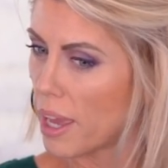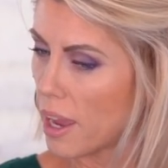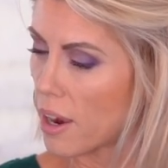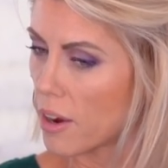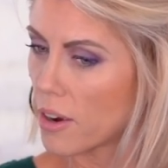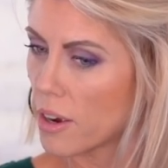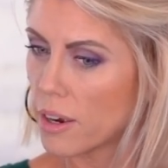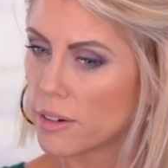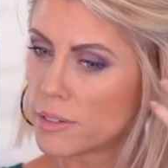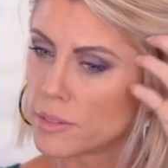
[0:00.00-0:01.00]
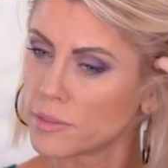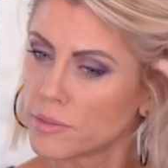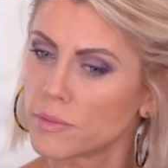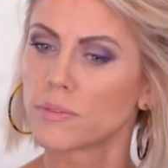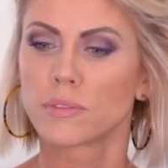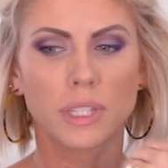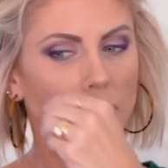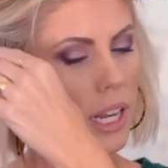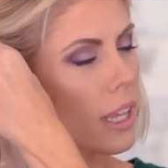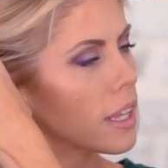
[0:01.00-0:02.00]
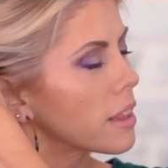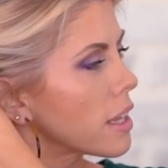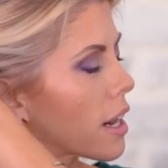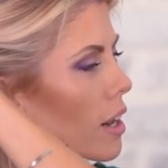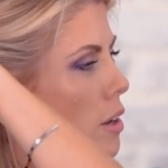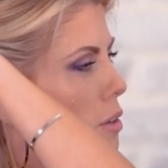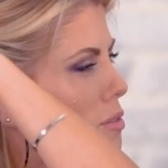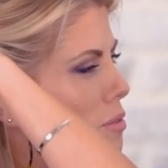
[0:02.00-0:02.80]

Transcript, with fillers: hair, get it in there,